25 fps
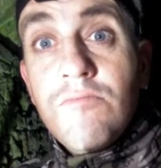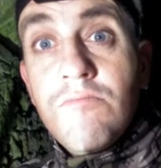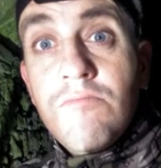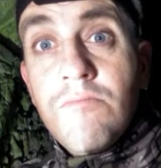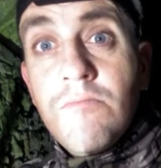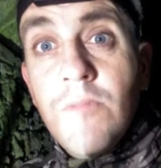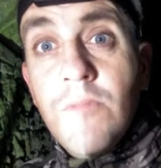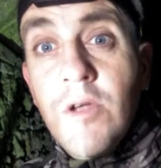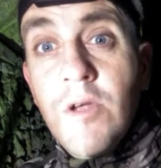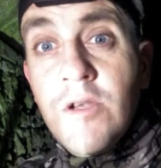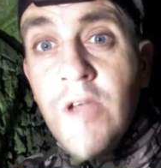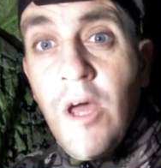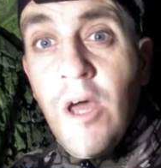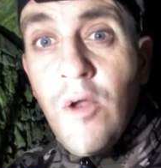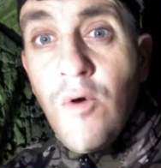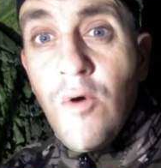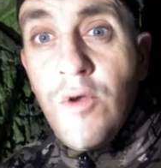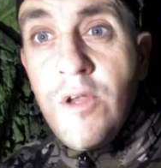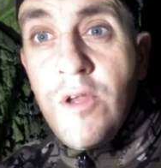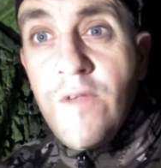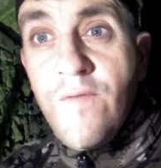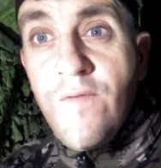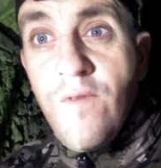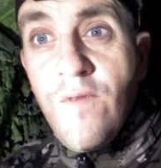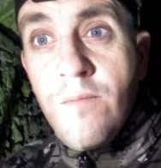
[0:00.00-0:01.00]
not only
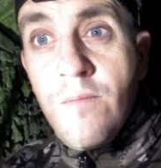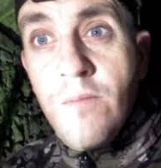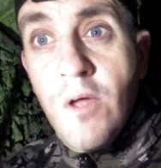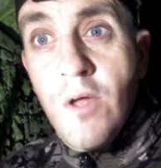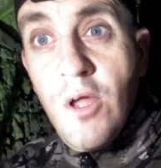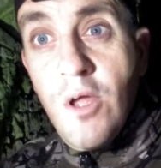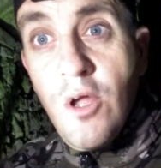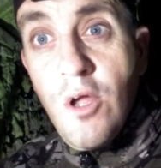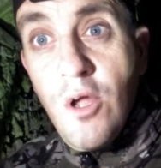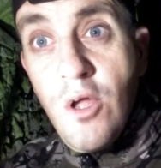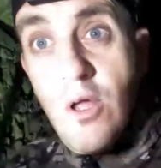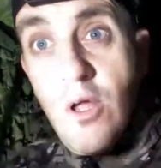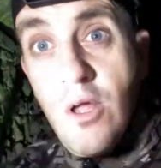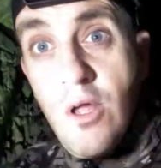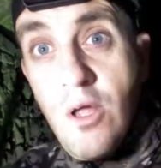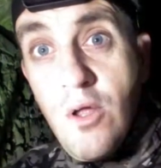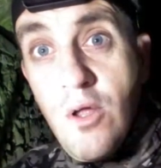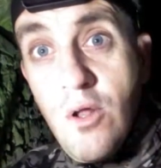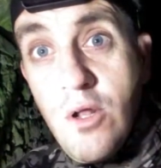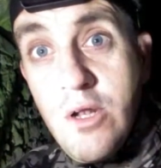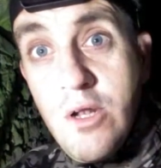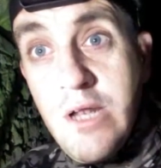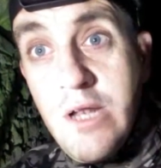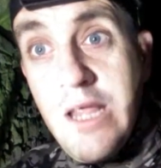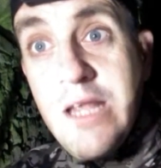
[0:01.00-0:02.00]
from
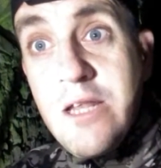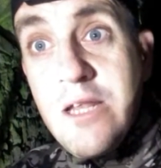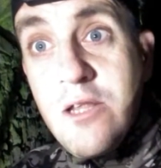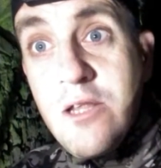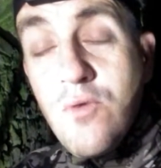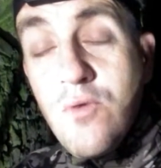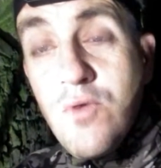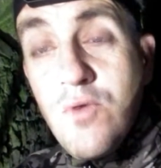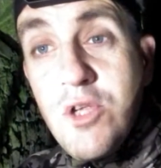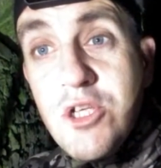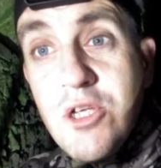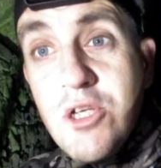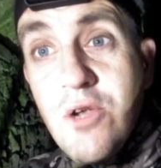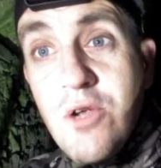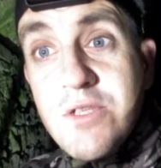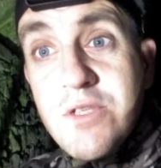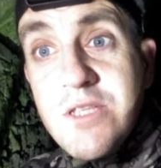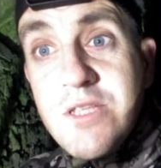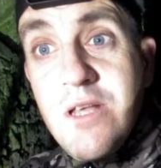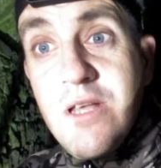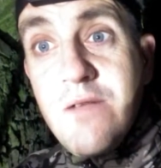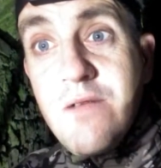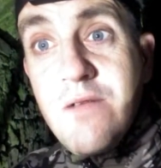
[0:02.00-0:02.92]
Lady Larisha herself,